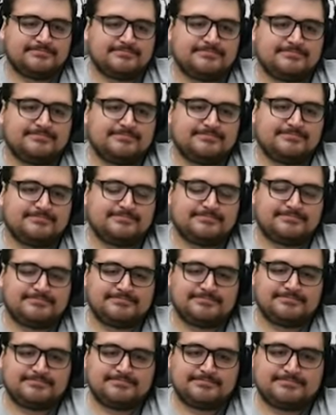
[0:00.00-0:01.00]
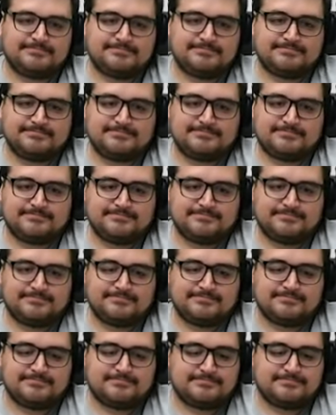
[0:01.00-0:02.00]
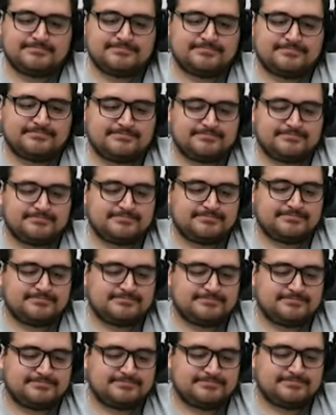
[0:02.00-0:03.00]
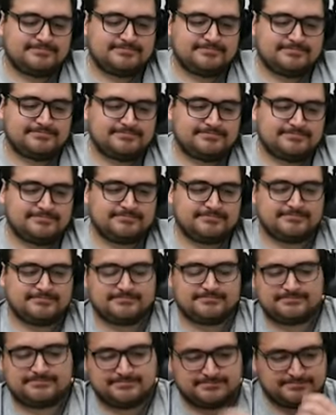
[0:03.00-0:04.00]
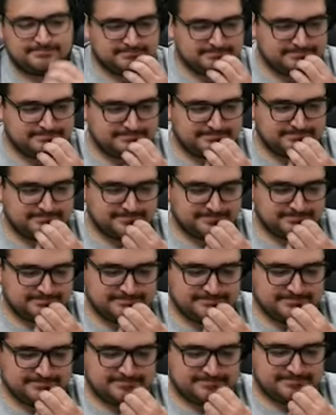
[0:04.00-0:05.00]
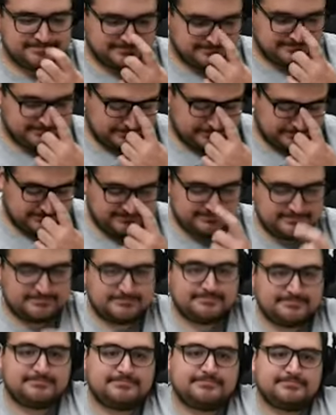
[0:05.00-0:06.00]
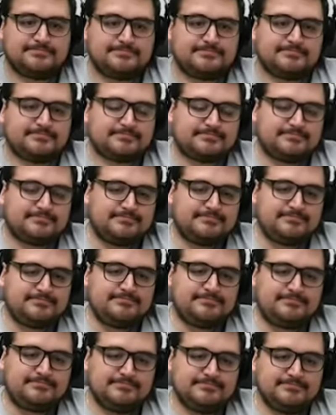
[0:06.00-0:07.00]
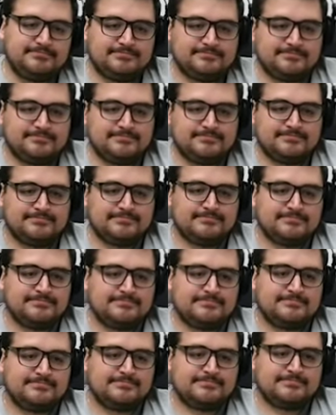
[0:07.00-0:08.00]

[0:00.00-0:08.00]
(not speaking)